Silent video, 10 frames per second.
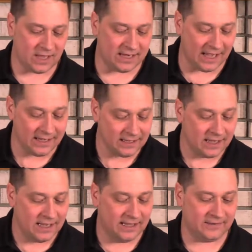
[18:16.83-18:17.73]
And then
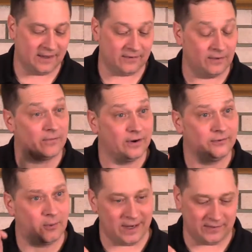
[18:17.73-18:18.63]
it says in verse
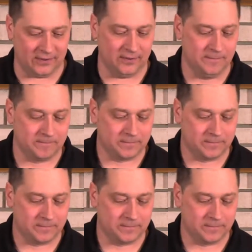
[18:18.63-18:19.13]
22